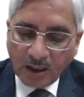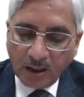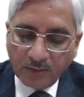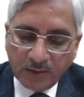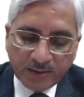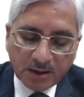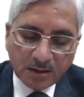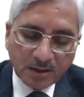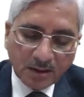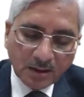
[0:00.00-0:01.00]
However,
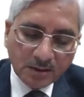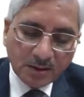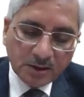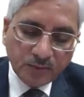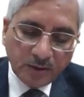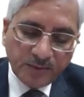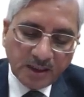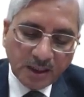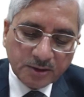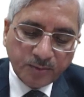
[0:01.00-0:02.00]
this will be
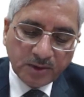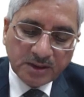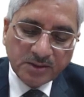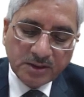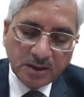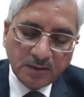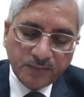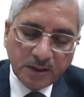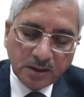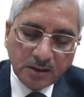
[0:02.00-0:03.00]
exponential
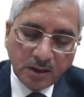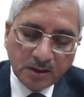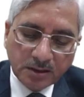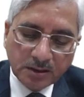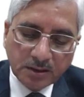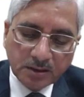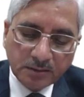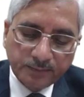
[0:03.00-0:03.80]
for nonlinear.